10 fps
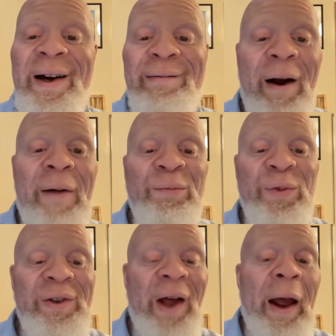right?
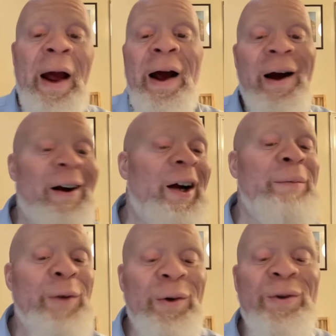Just like,
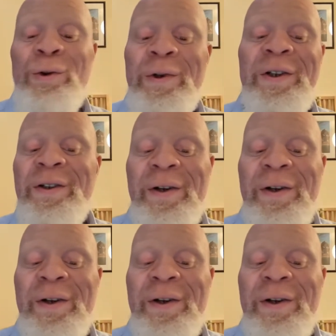I'm not talking